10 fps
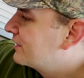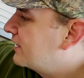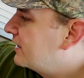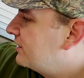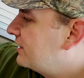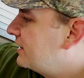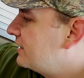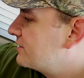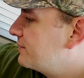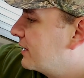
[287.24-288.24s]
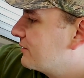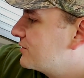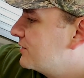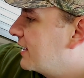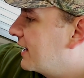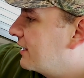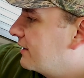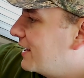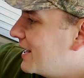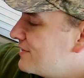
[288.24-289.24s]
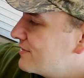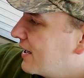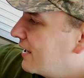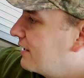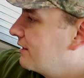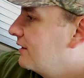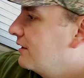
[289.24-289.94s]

Then you need to be able to get in there,